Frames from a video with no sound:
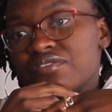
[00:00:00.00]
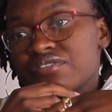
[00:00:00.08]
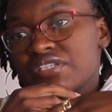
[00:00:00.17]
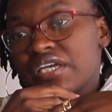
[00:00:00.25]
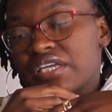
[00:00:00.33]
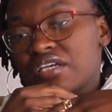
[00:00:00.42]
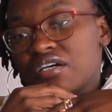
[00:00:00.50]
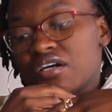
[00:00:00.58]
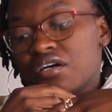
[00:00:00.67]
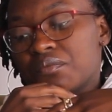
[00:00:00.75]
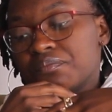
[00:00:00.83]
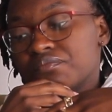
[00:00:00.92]
use
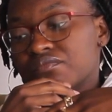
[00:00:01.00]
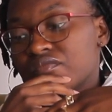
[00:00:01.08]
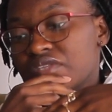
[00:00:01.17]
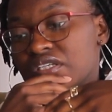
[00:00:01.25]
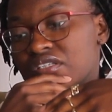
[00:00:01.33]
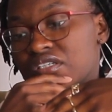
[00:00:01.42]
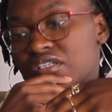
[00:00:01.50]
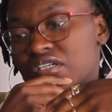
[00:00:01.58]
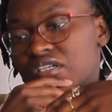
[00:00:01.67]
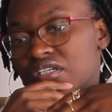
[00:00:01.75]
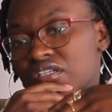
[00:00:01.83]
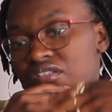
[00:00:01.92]

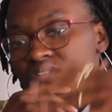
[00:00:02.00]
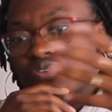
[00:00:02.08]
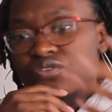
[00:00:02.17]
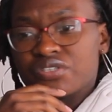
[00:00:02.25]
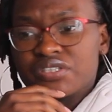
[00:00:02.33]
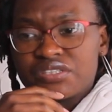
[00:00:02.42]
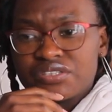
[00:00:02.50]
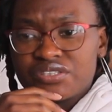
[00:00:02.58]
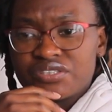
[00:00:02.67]
the orange